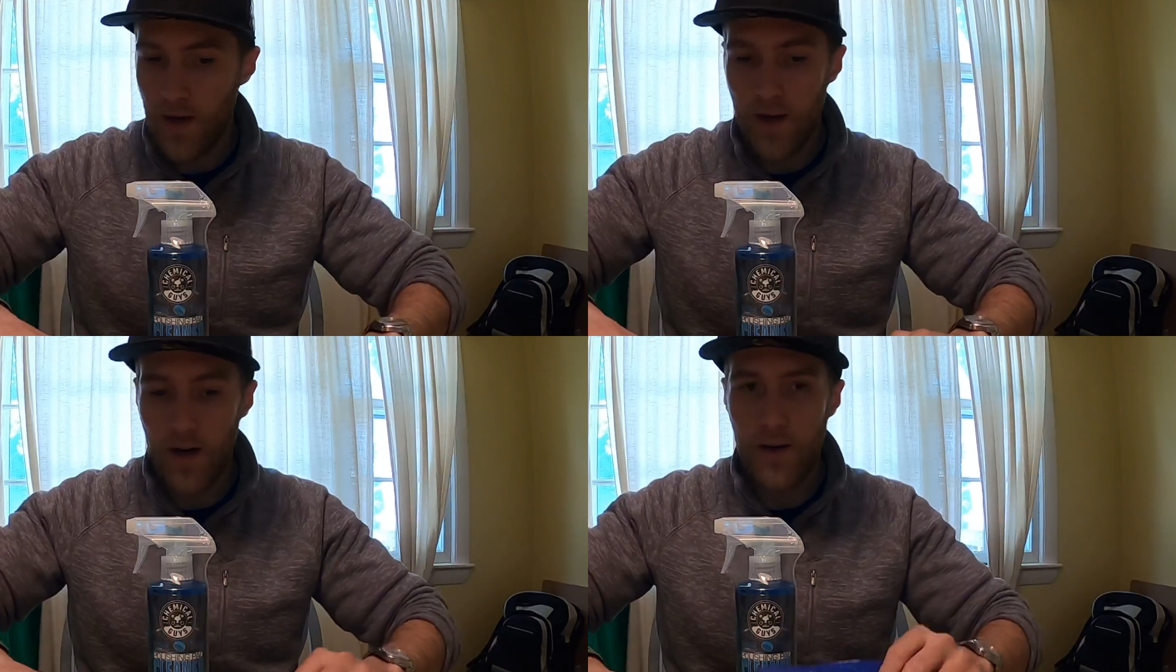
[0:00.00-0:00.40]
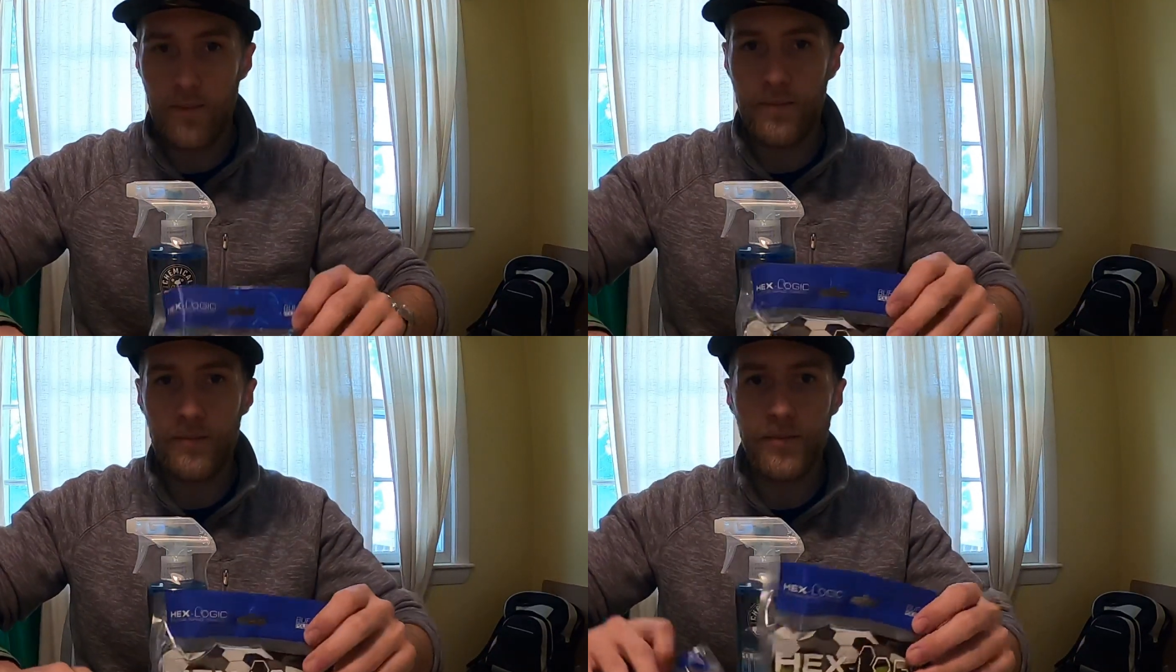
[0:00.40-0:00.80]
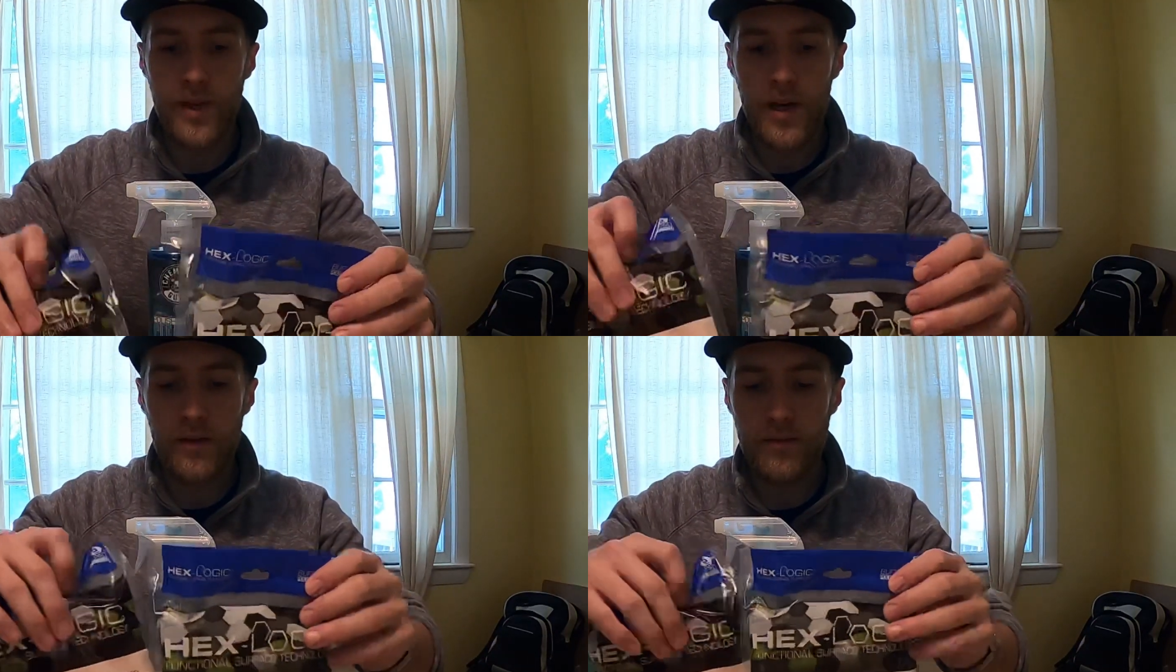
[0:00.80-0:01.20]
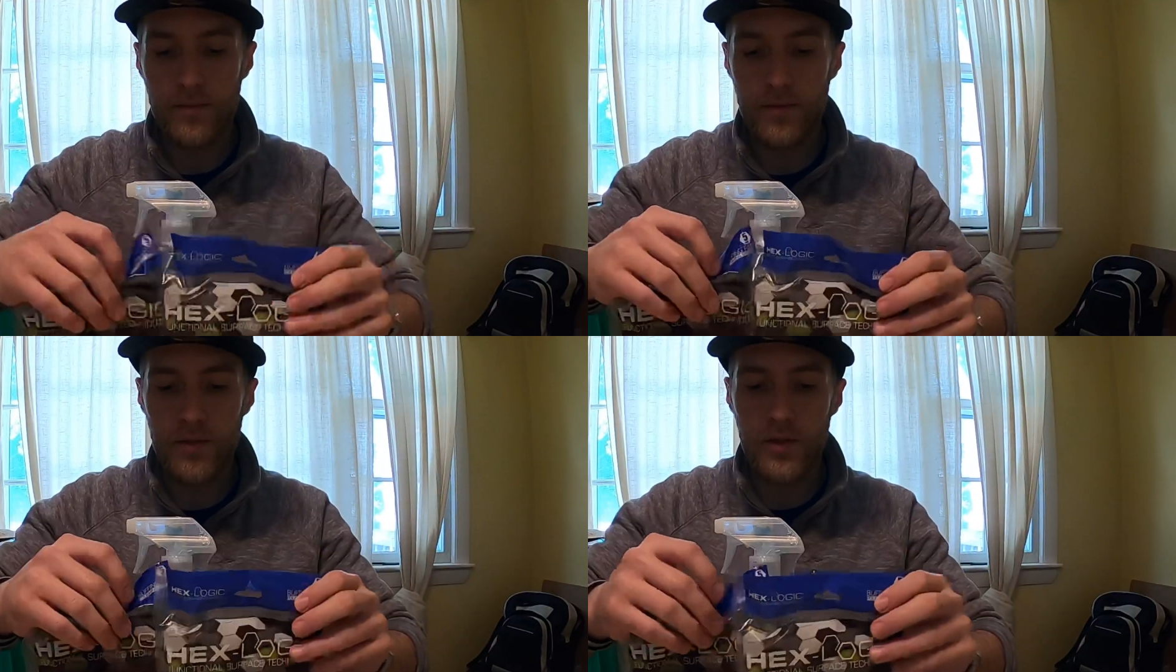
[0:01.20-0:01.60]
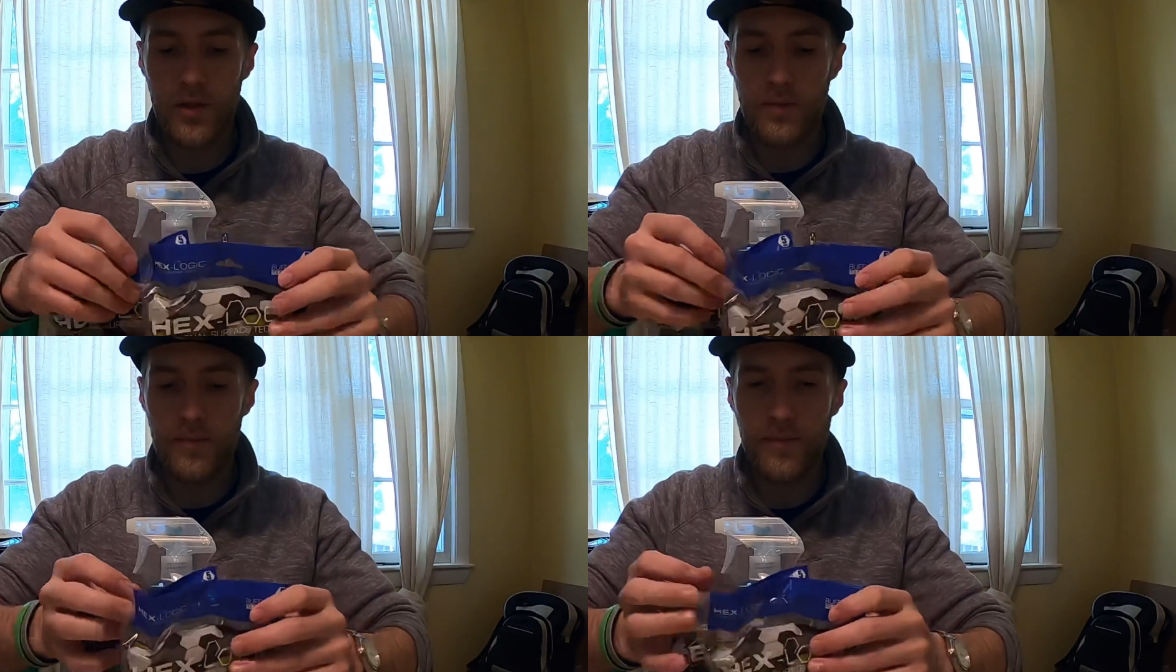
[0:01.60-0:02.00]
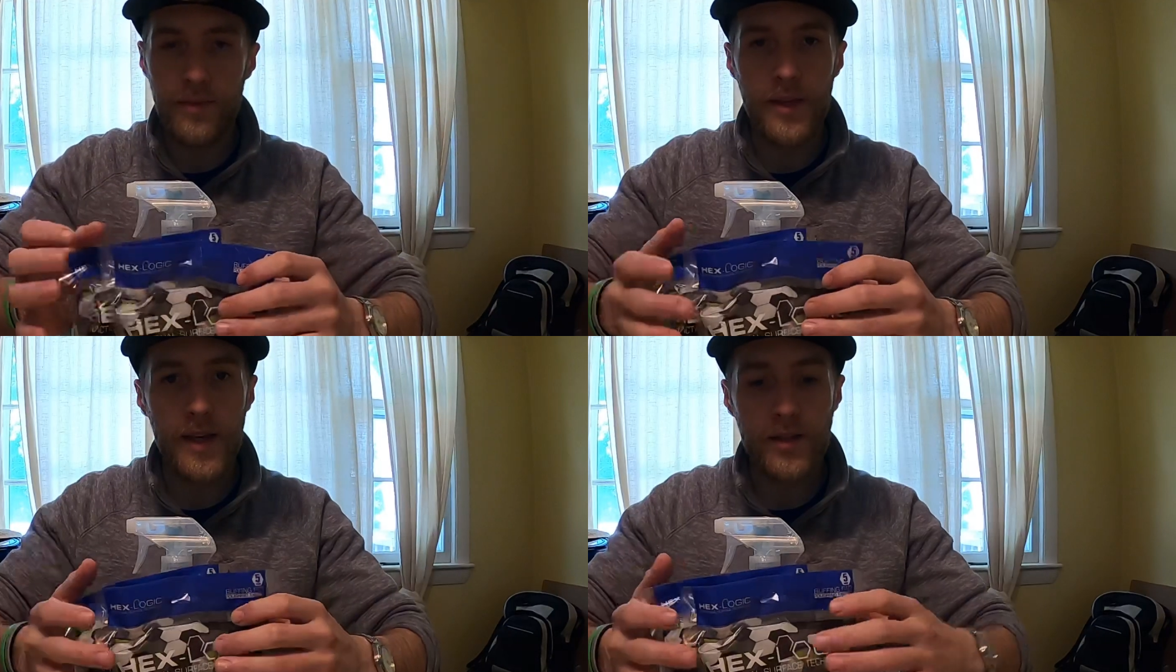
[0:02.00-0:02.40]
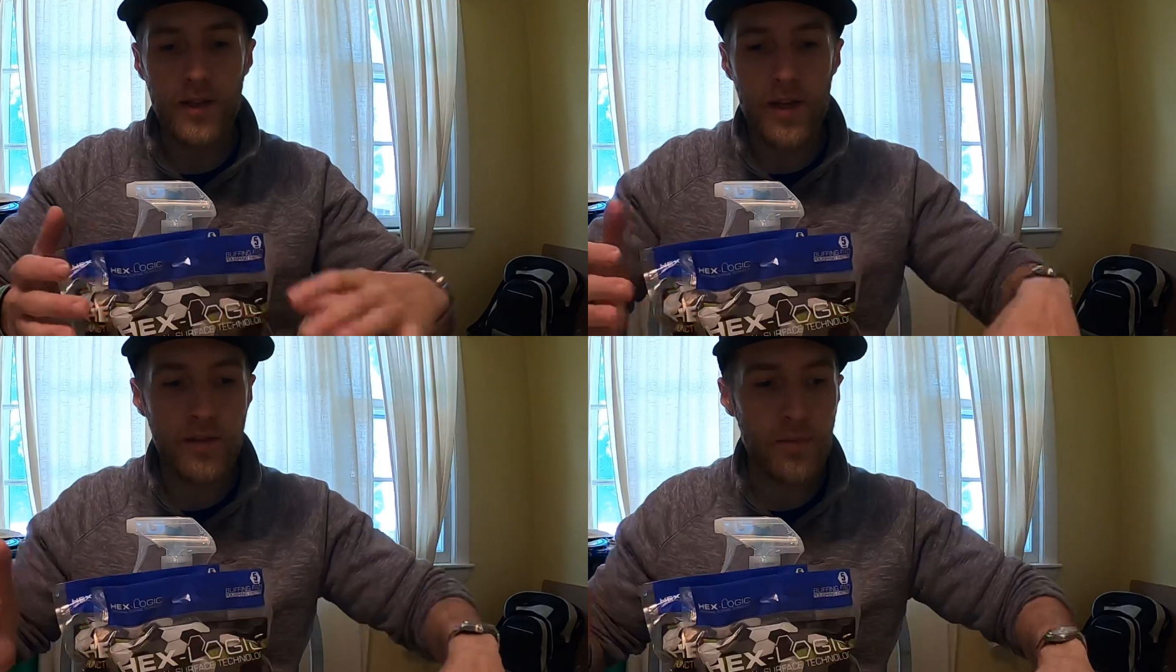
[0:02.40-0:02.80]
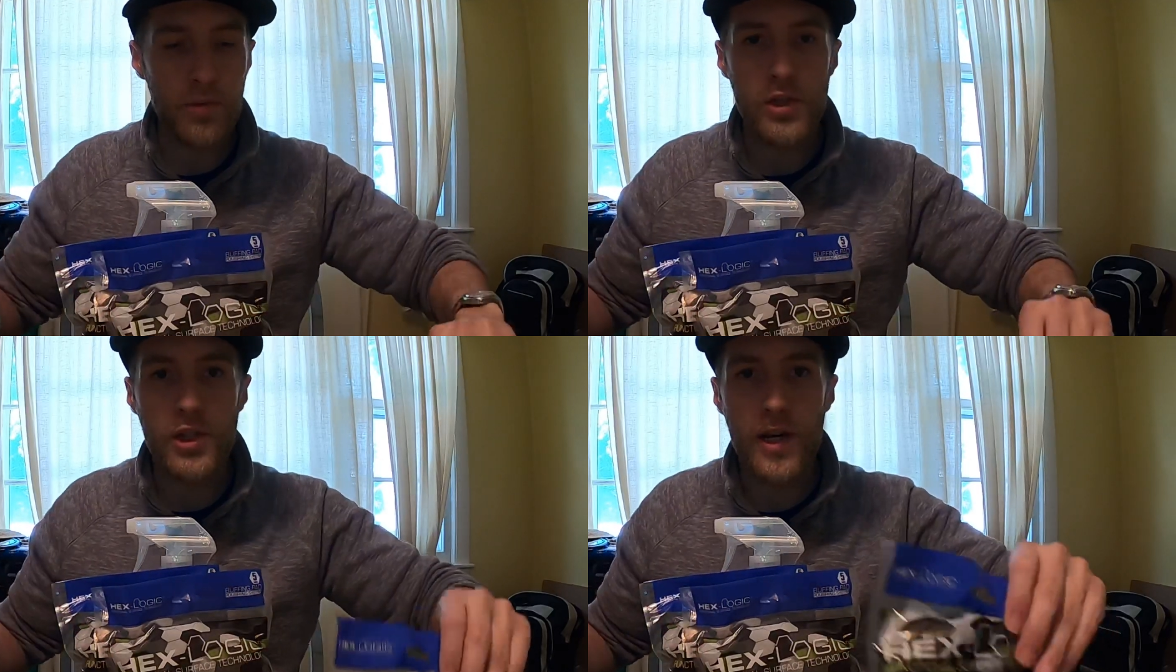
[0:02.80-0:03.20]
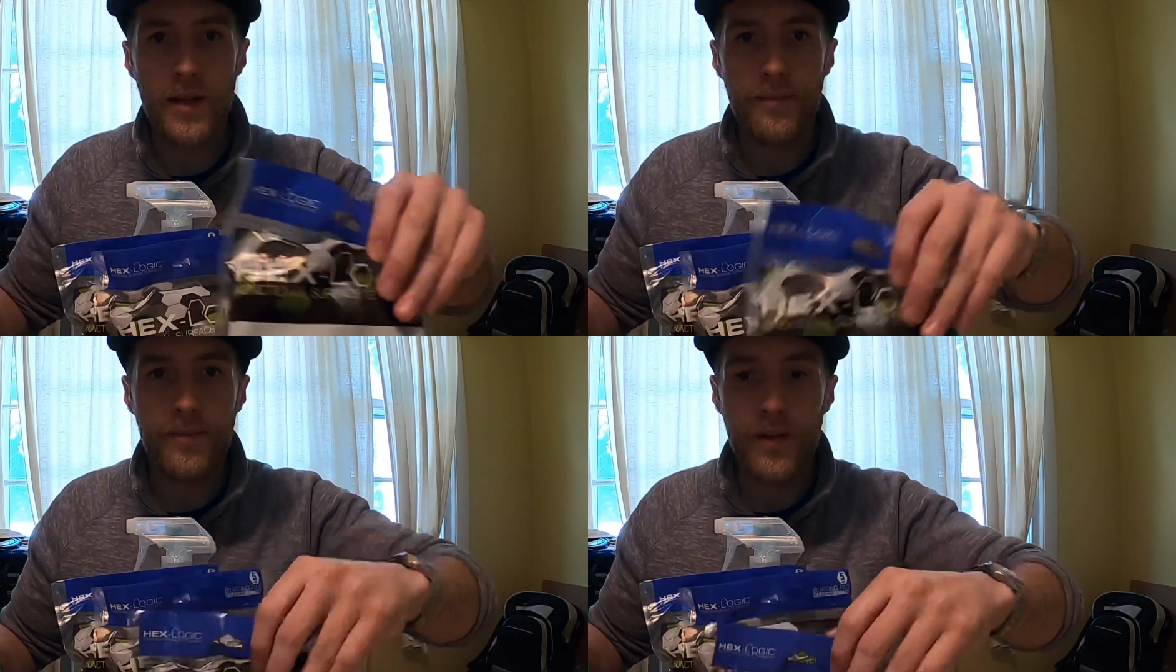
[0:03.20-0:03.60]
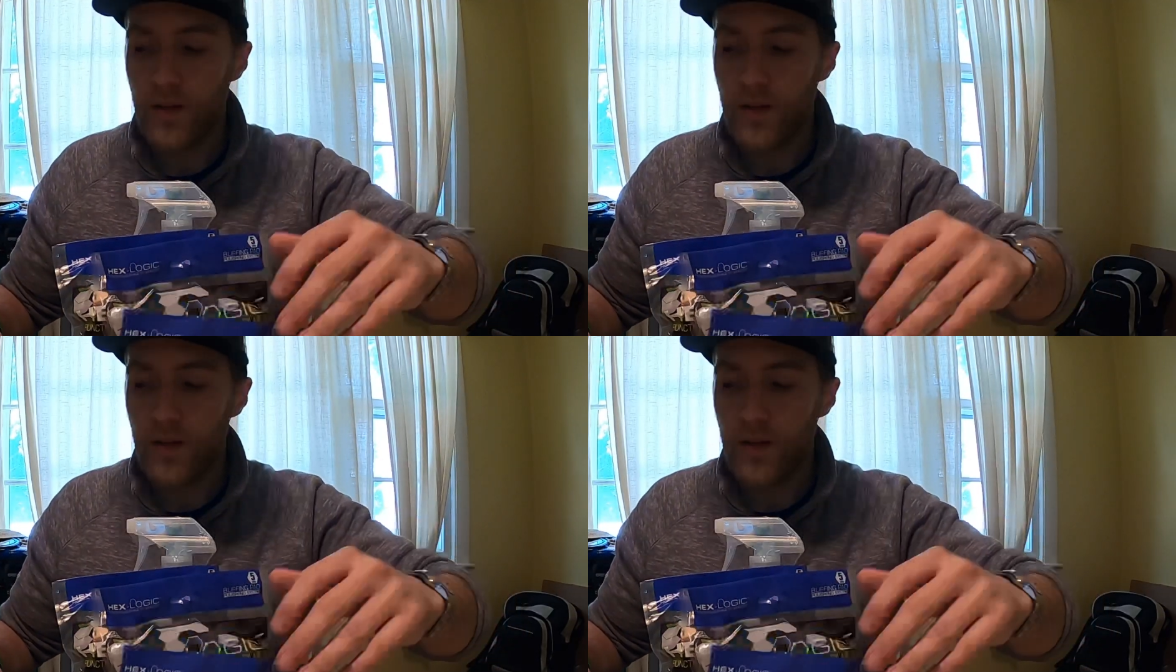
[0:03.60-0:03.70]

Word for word: Um, yeah, so thanks guys, appreciate it.